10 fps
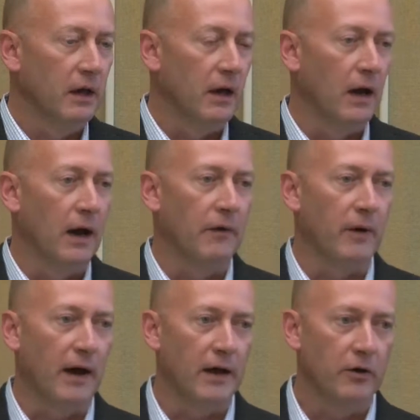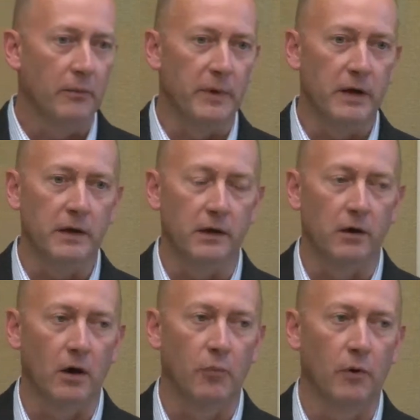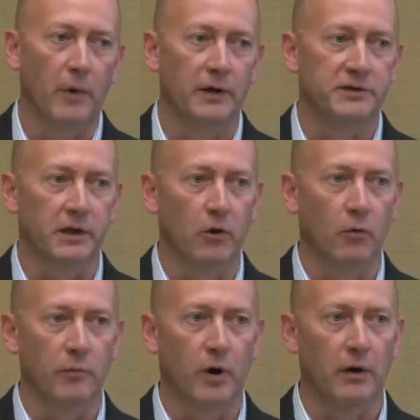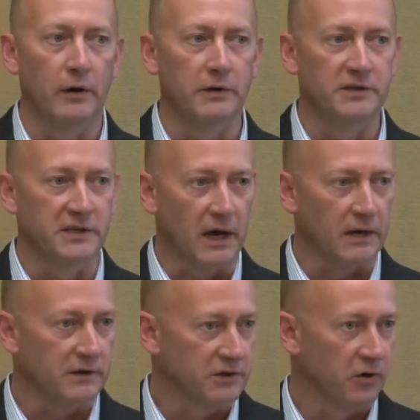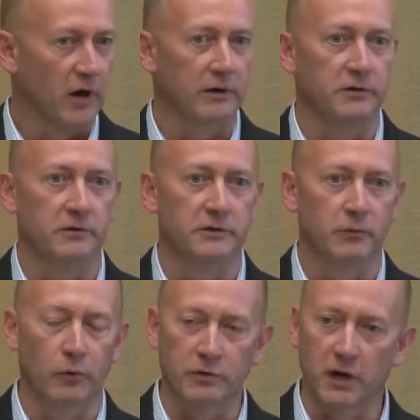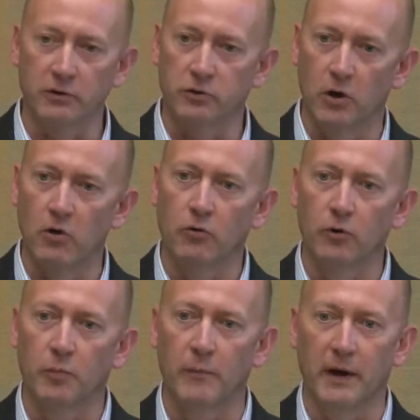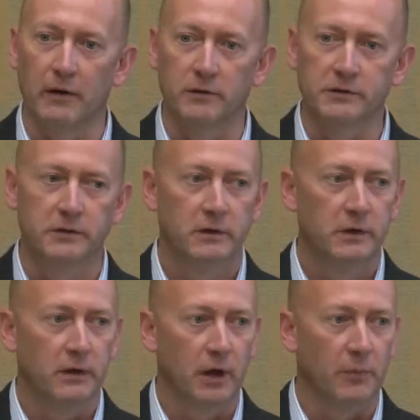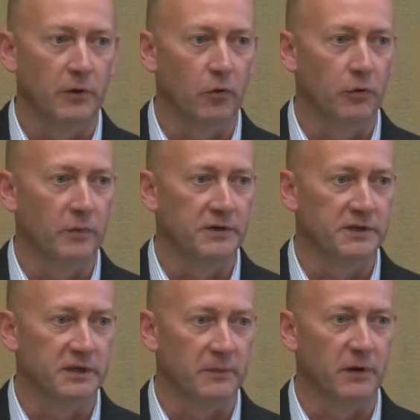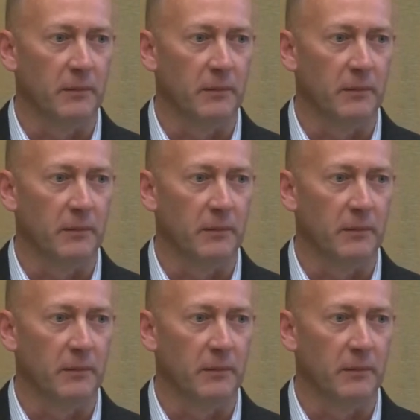I held a meeting a couple of months ago, and we brought in site selectors, and we were talking to a whole group of mayors up in North Mississippi